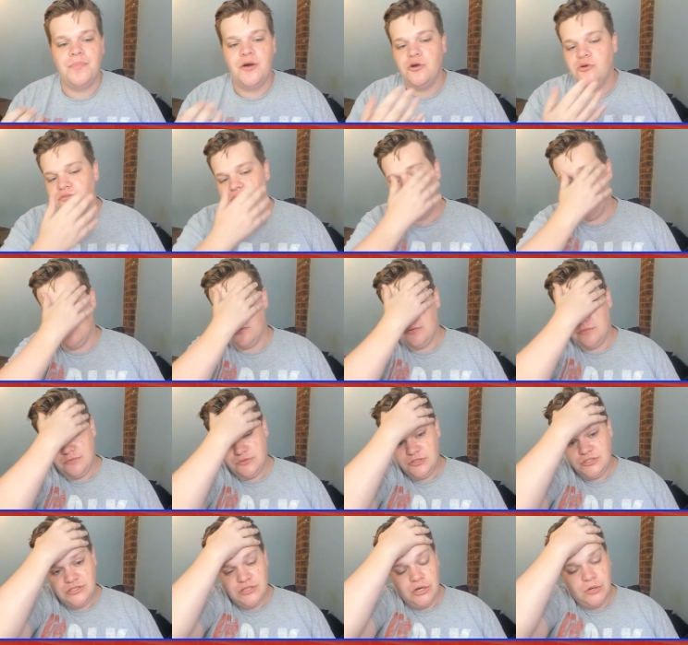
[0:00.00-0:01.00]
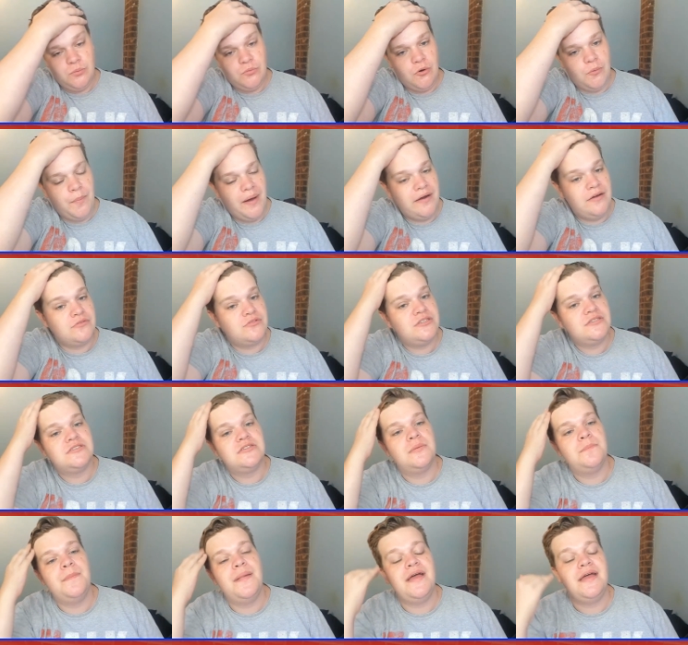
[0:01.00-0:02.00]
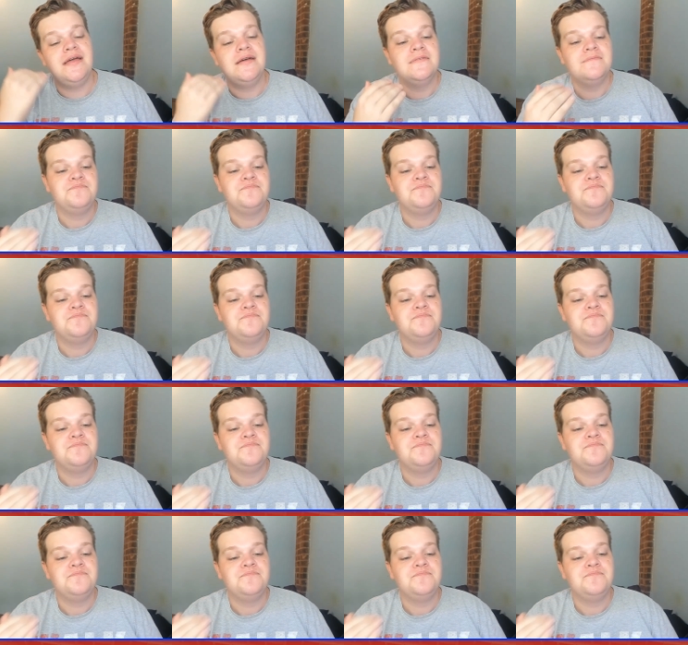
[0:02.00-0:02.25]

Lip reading: Both looked stonewall penalties to me,